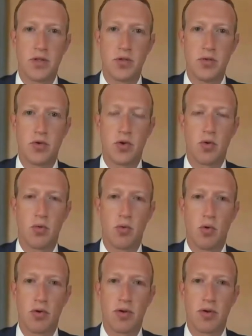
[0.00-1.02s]
do
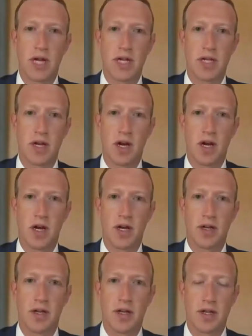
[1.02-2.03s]
coordinate
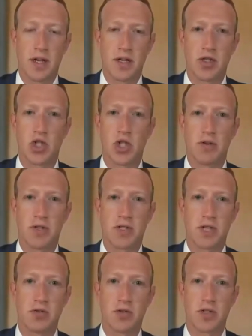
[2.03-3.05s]
on and share
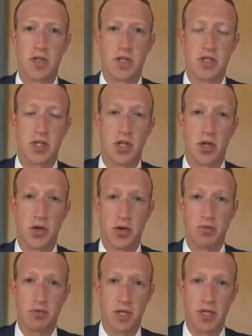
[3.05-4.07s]
signals on
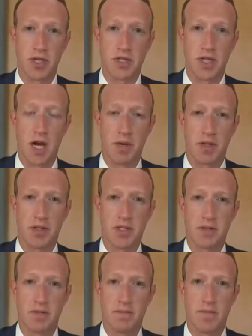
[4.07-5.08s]
security-related
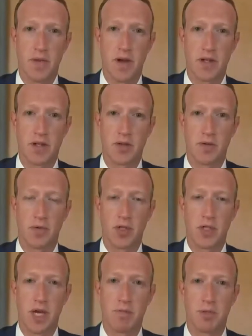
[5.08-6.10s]
topics. So, for
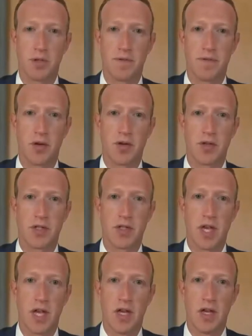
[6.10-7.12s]
example, if there
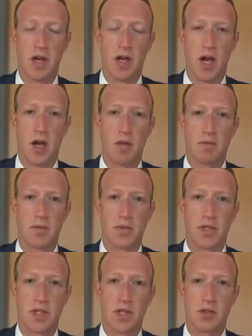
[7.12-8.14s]
is
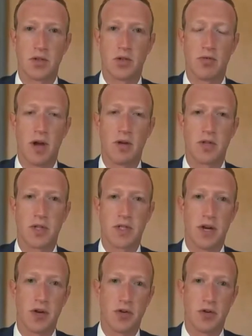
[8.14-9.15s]
signal around a
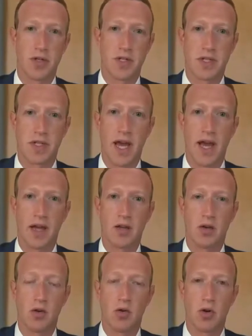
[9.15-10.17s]
terrorist
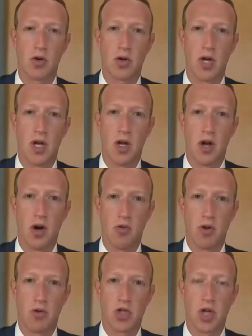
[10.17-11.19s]
attack or
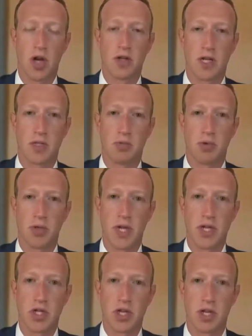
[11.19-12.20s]
around child
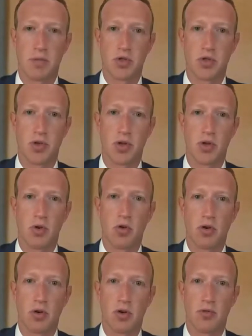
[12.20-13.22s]
exploitation imagery
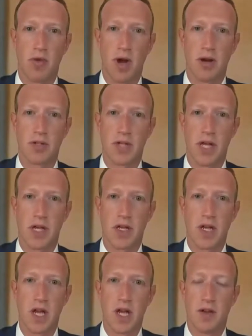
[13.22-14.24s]
or around
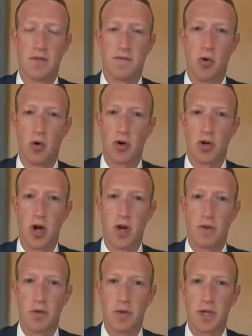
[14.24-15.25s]
a foreign
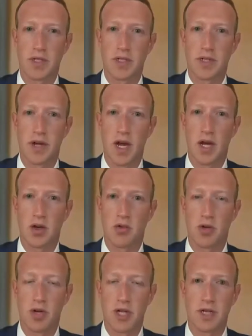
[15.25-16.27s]
government
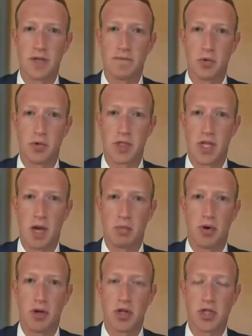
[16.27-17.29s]
creating an influence
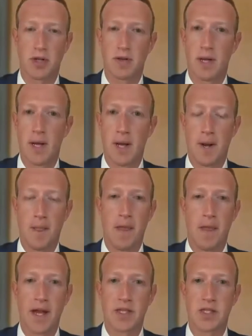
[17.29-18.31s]
operation,
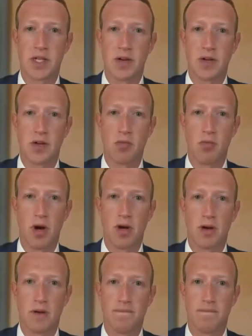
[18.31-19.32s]
that is an area
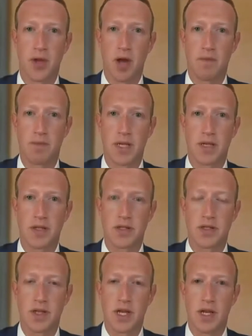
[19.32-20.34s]
where the
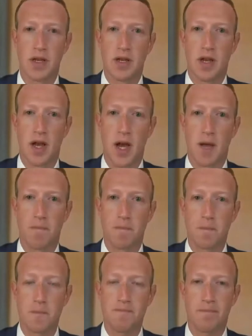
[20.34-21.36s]
companies
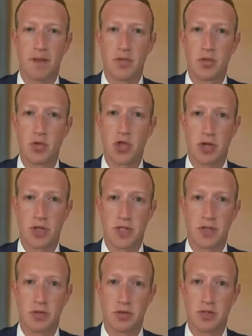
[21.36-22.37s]
do share
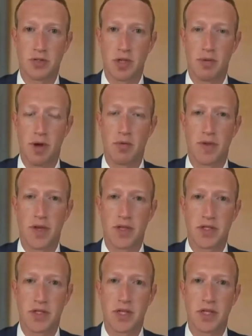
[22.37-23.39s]
signals about what they
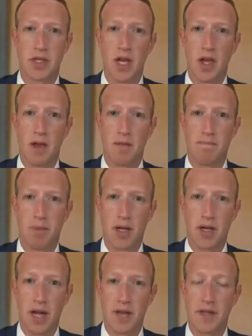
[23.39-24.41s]
see.
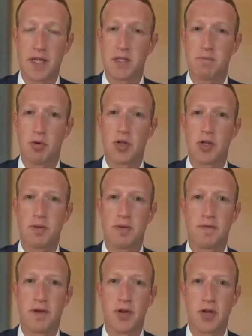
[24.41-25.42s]
But I think it's important to be
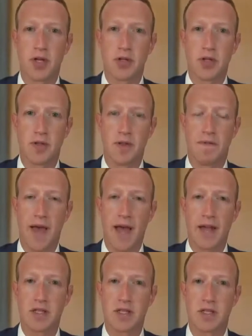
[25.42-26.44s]
very clear that
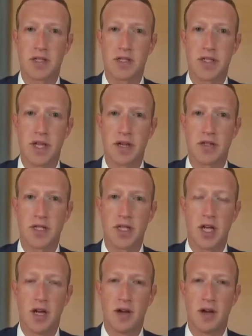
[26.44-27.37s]
that is distinct